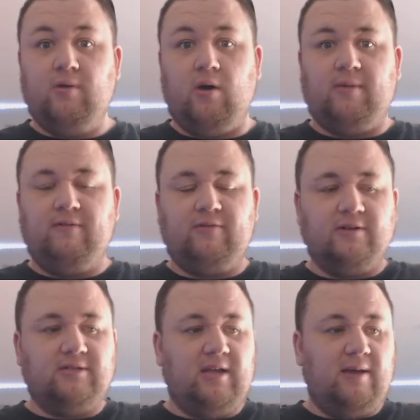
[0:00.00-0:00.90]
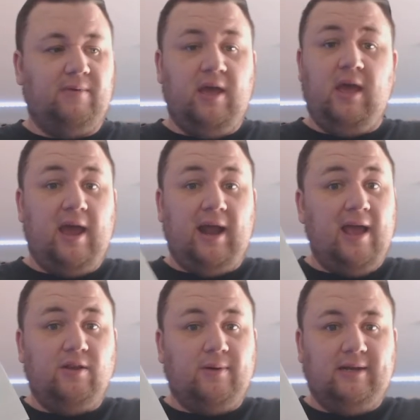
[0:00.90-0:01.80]
on my front step, and I
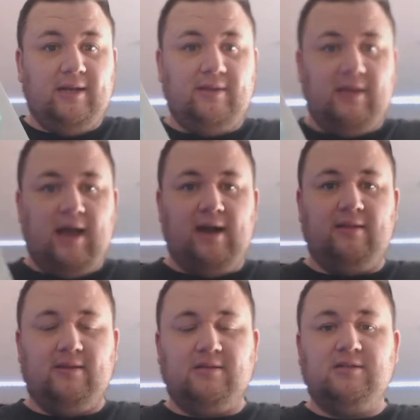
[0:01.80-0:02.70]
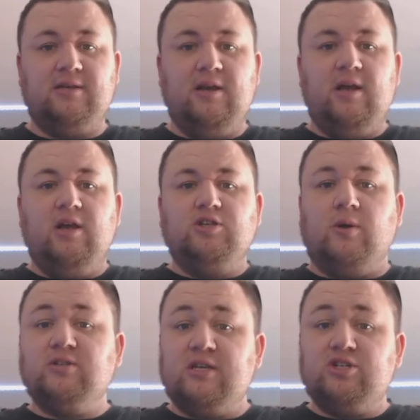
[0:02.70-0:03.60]
had no idea that he added this. So I
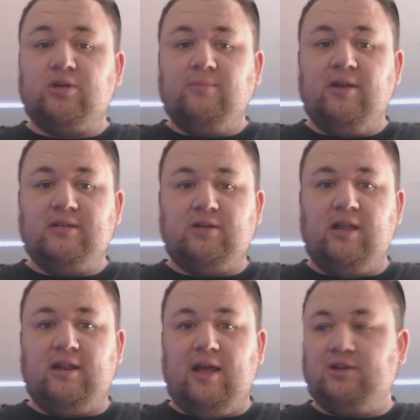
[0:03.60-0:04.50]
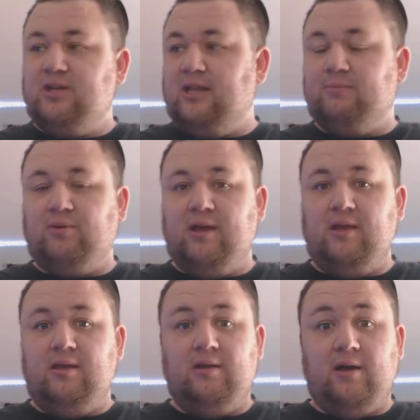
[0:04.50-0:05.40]
was extremely excited that I actually got to
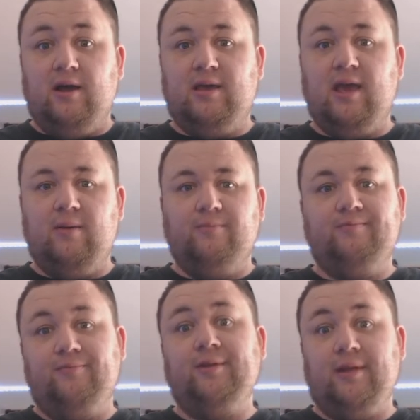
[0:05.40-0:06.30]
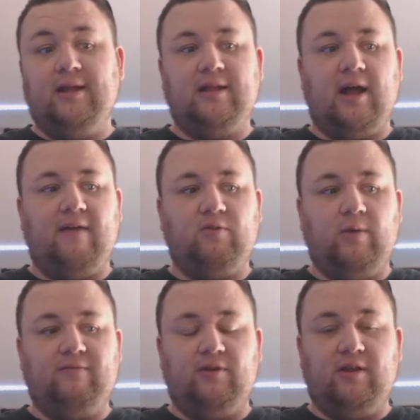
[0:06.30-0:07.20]
play a game and not have to
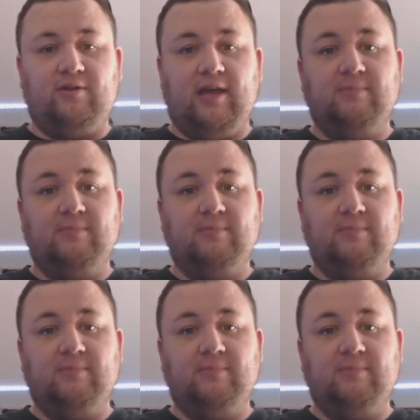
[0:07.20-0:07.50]
wait for the other